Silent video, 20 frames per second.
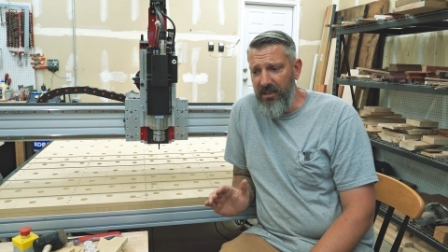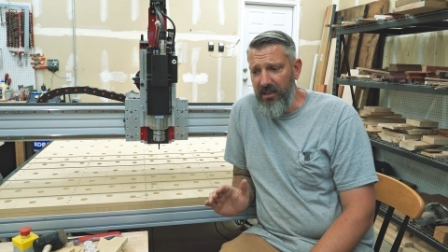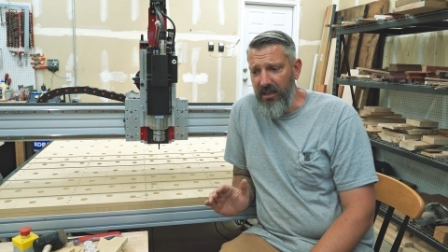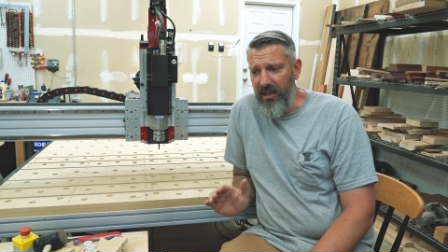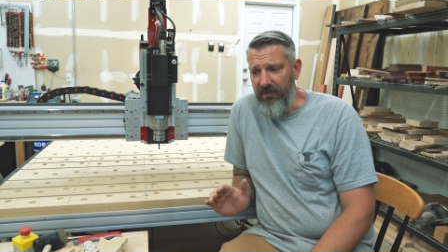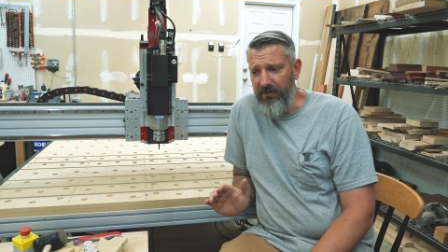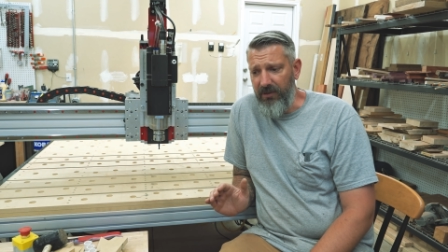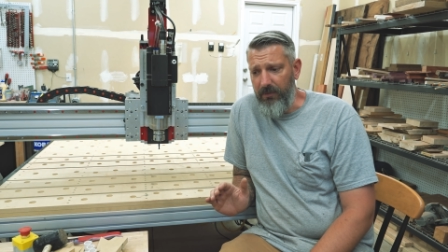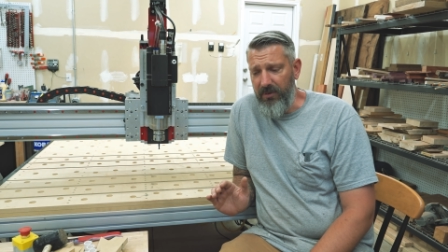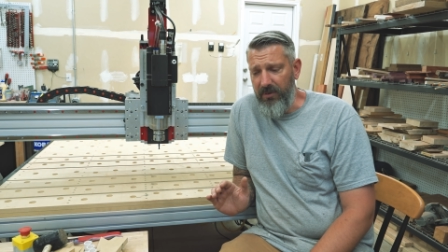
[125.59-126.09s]

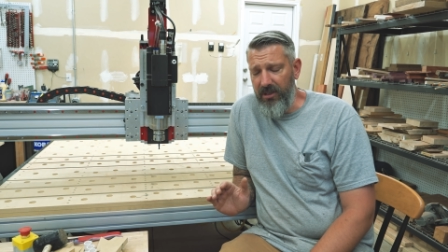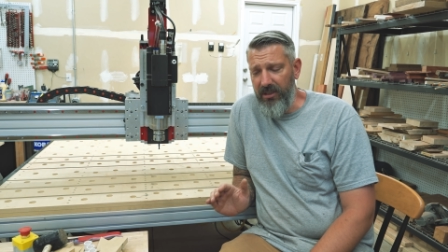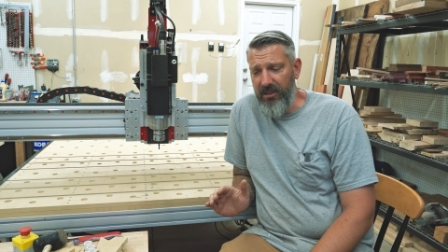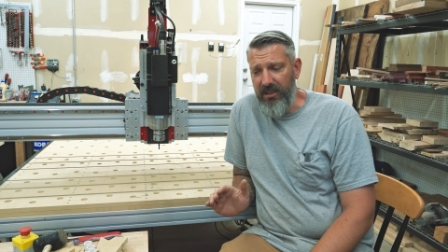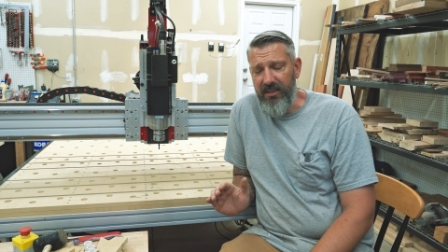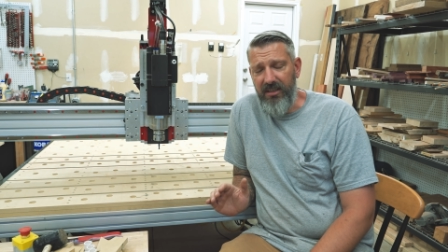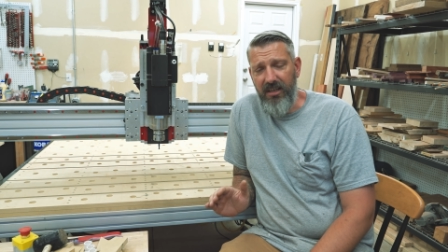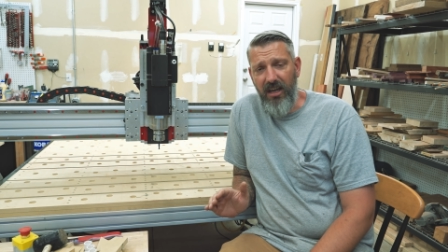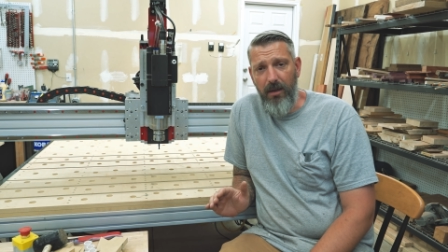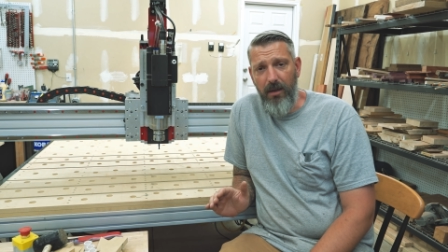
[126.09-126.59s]
uh, for putting
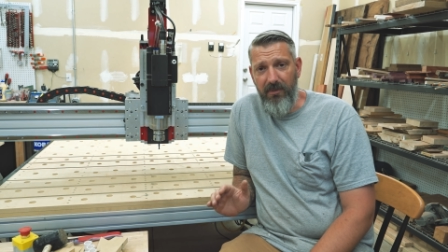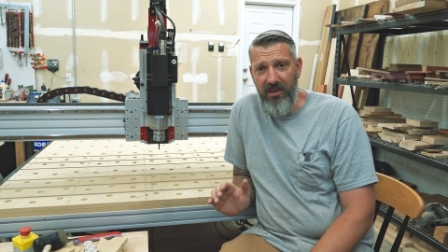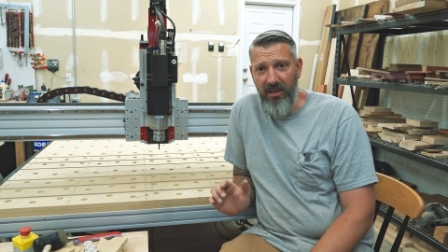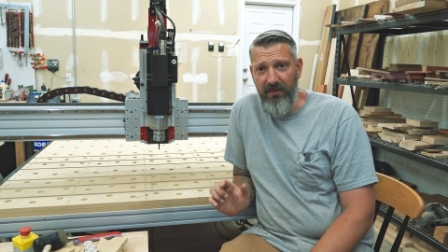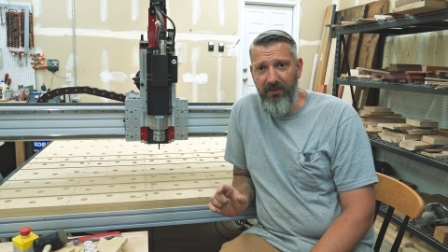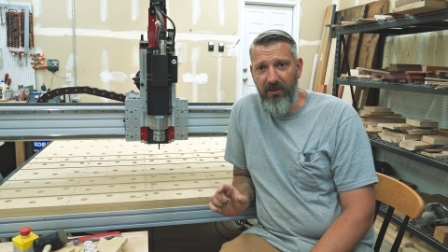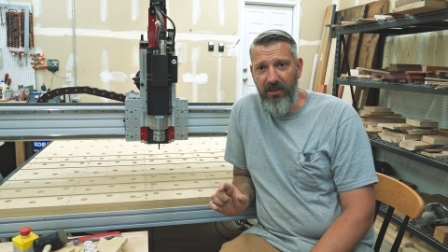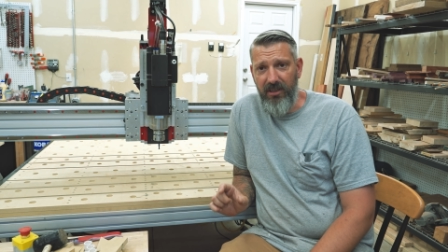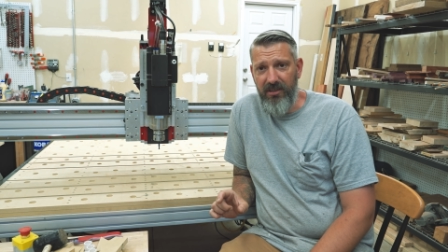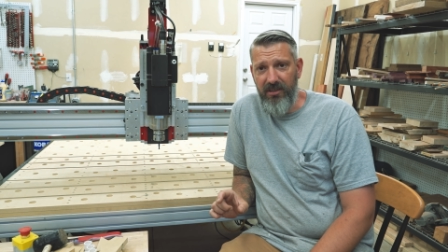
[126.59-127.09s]
the time and
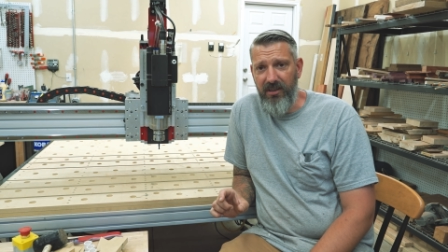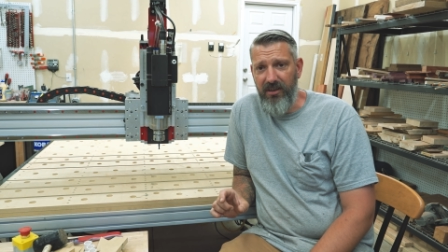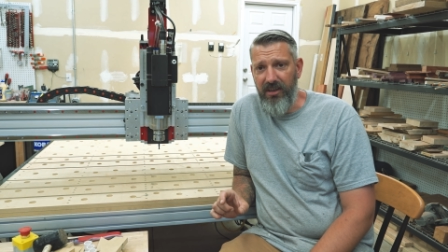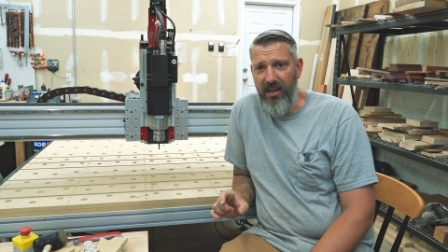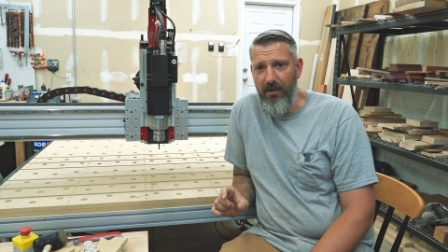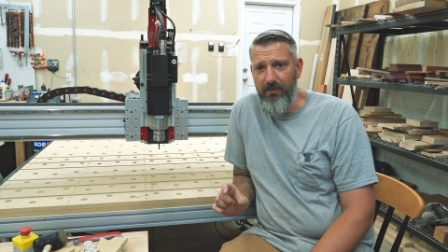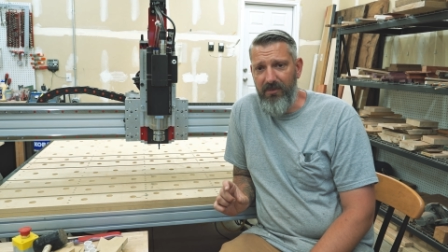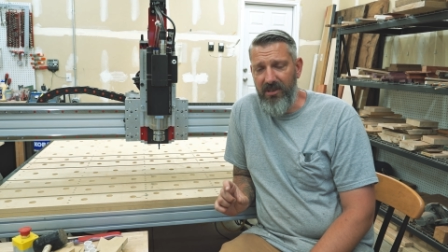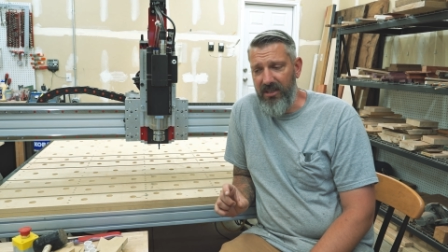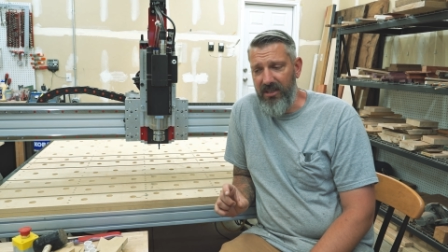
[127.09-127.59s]
effort into
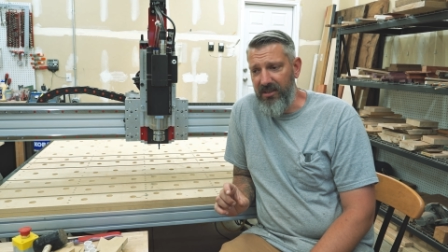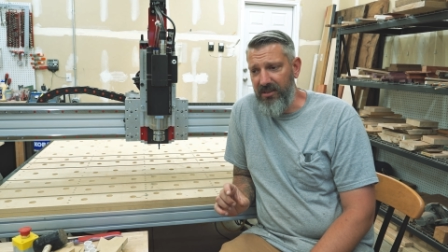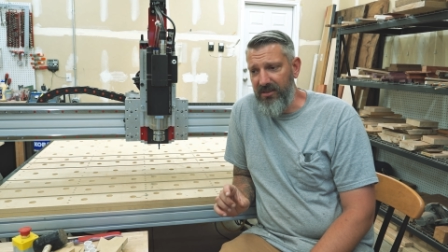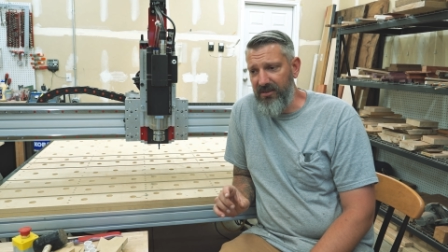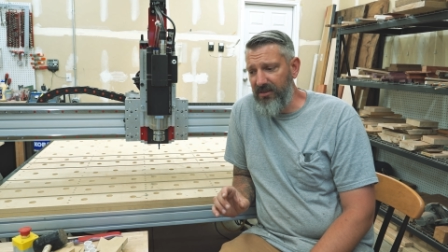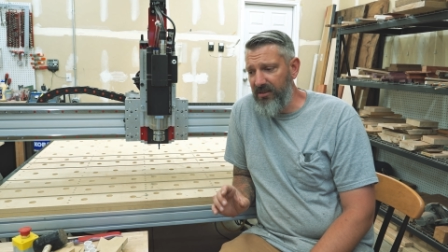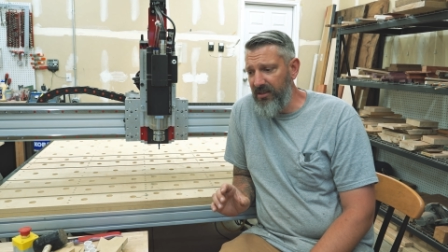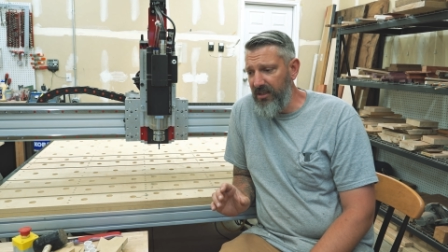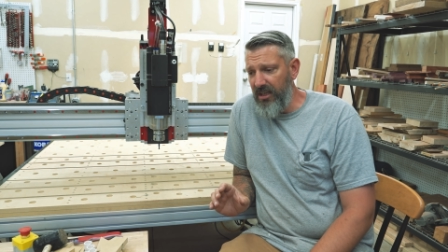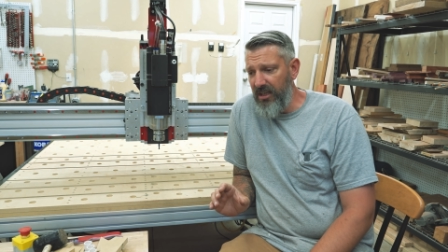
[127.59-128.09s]
that
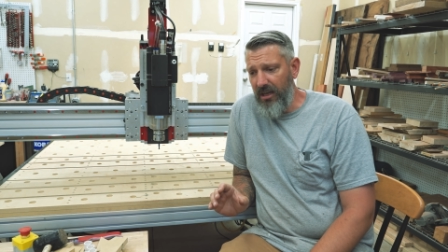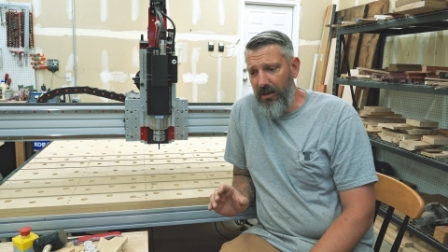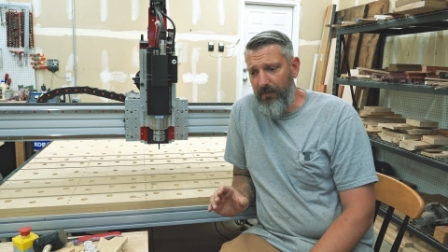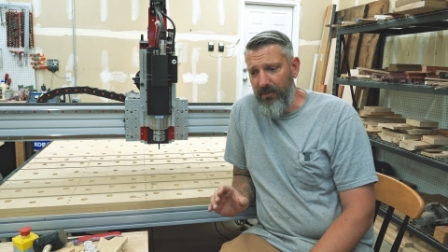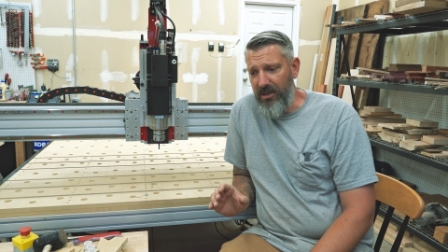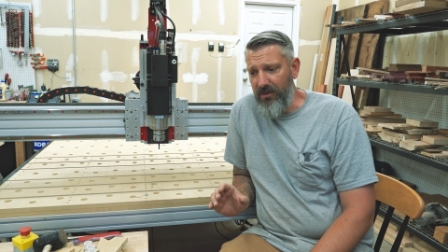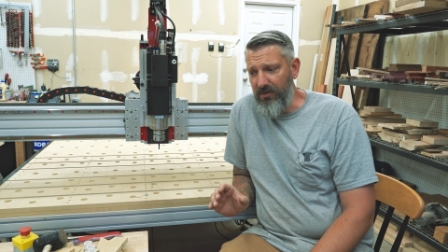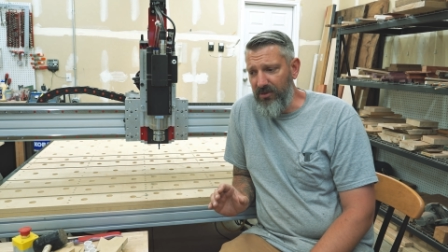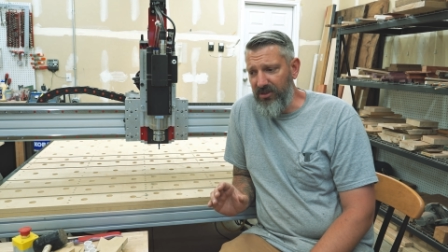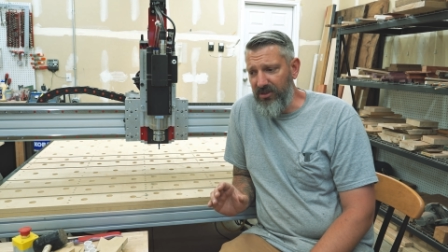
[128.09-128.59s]
because, I
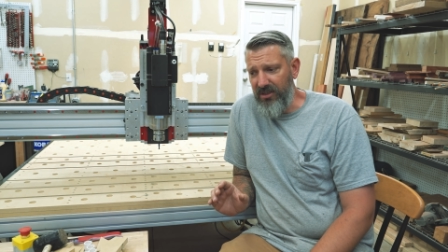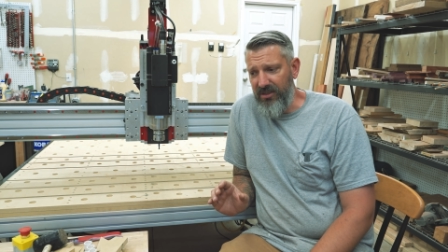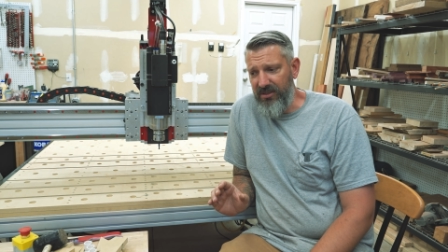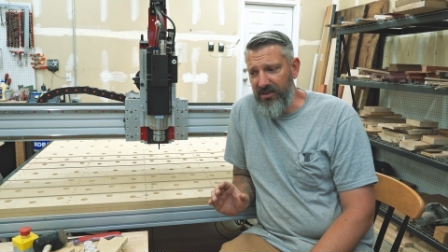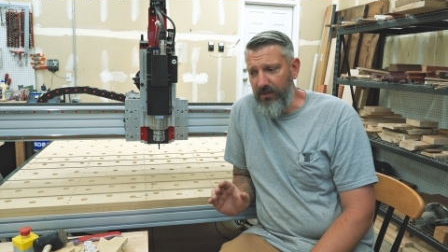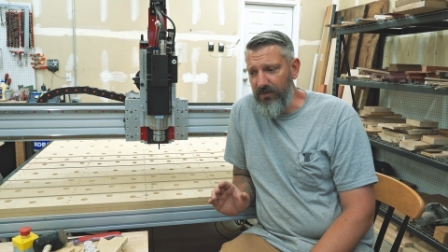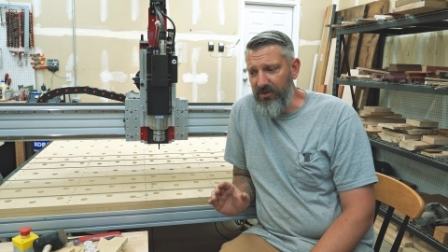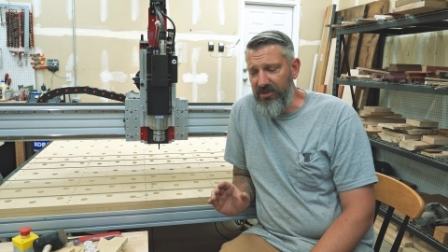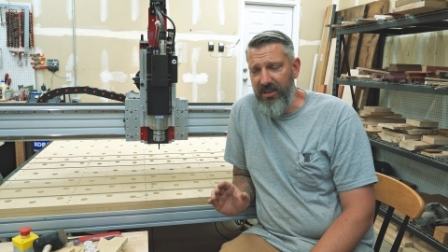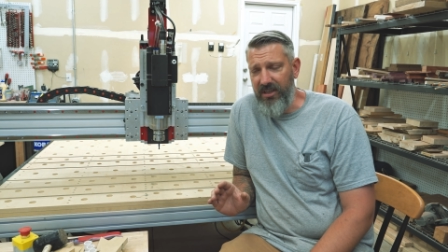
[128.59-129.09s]
mean, it was just,
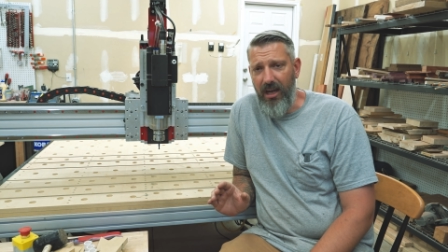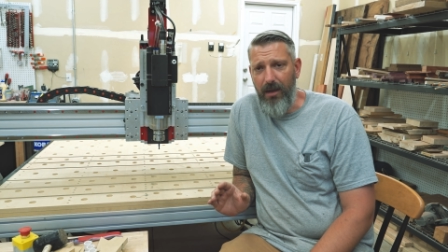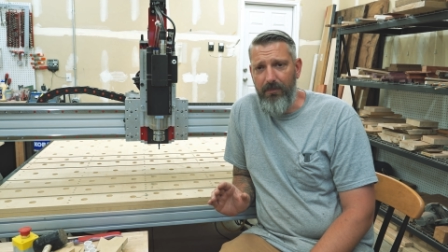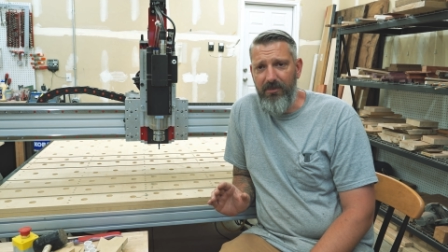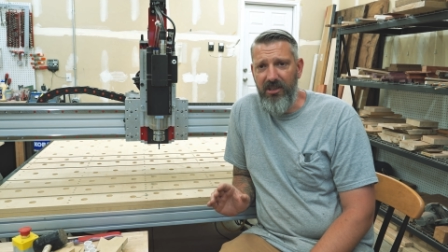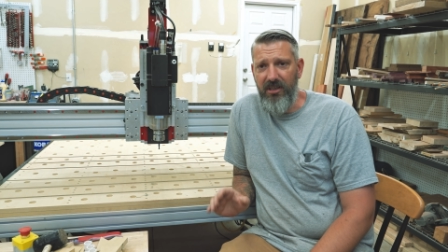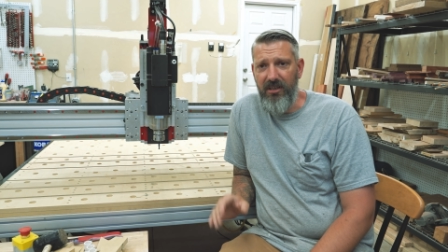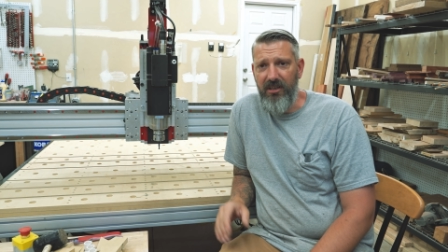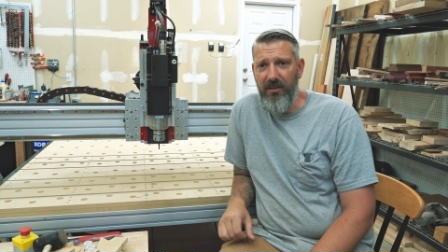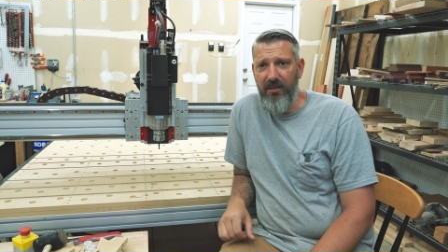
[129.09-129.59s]
it was top
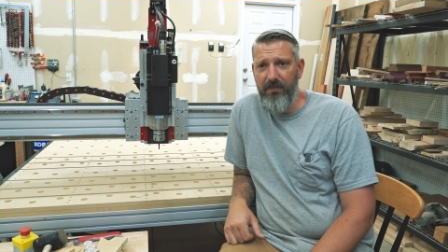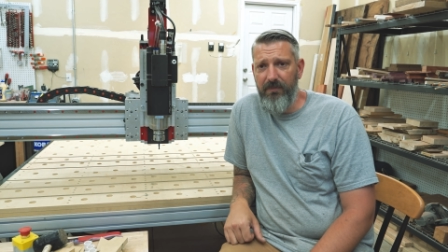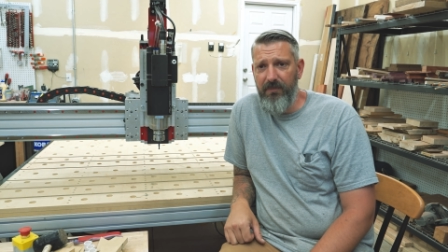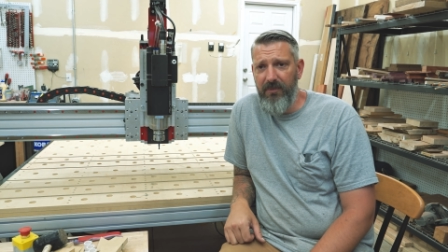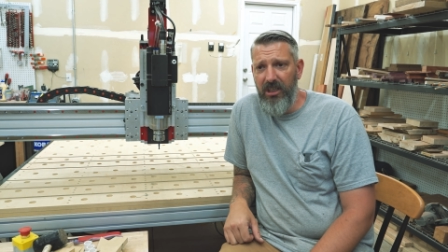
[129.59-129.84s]
tier.